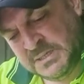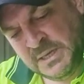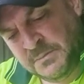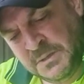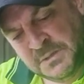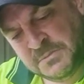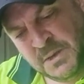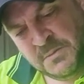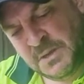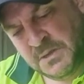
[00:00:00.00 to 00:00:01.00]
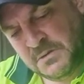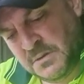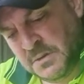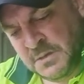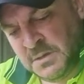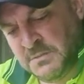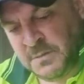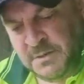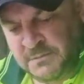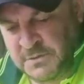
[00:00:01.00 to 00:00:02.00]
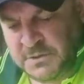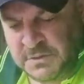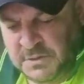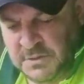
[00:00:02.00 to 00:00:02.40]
centimeters, maybe, on average.